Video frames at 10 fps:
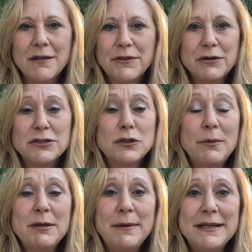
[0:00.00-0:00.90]
There are so
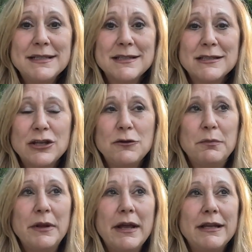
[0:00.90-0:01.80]
many pieces that you
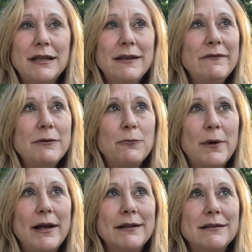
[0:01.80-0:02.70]
play even
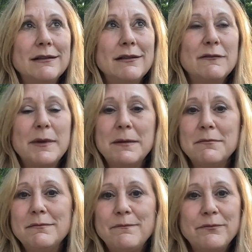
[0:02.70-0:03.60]
when you've
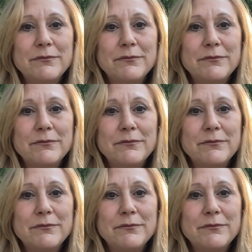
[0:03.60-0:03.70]
been,